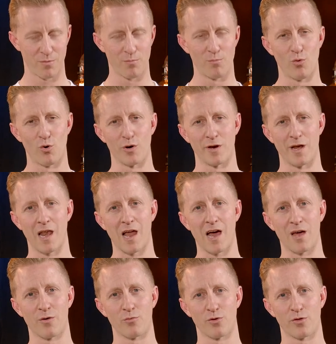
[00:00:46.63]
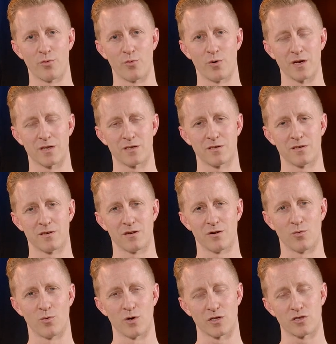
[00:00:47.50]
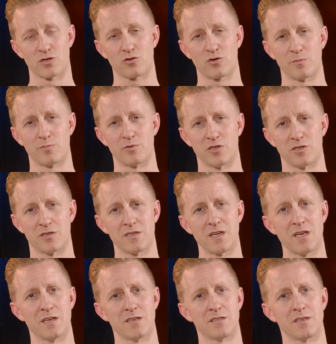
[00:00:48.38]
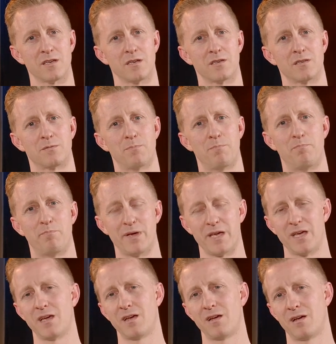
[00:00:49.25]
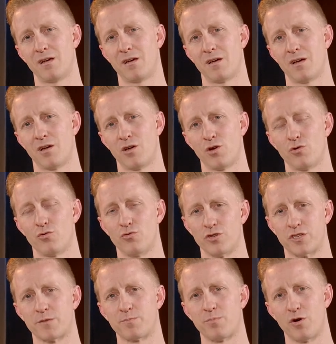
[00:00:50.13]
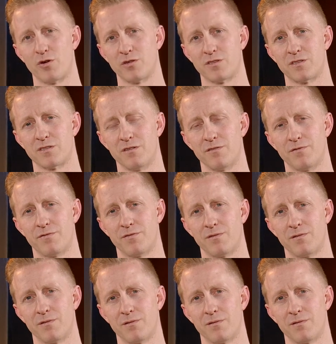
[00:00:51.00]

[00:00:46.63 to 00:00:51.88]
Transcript: more in line with what Scripture says, is being responsive.